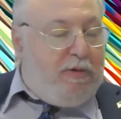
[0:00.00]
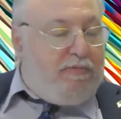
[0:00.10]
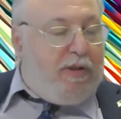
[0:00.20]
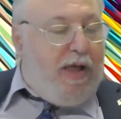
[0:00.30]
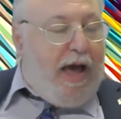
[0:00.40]
of
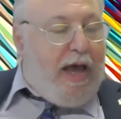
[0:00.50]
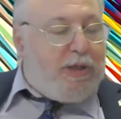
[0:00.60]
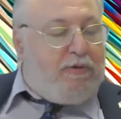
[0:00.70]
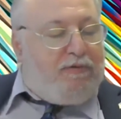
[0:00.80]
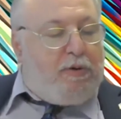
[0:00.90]
the lies
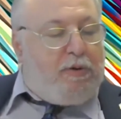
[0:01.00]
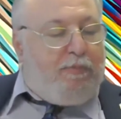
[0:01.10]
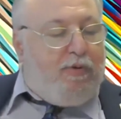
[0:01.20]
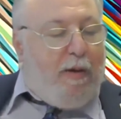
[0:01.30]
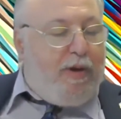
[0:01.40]
and phony
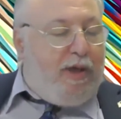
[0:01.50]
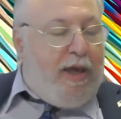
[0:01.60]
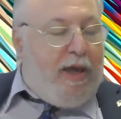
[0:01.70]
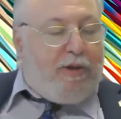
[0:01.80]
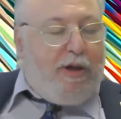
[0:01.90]

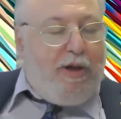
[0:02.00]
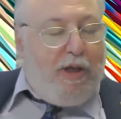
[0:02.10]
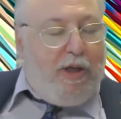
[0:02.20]
propaganda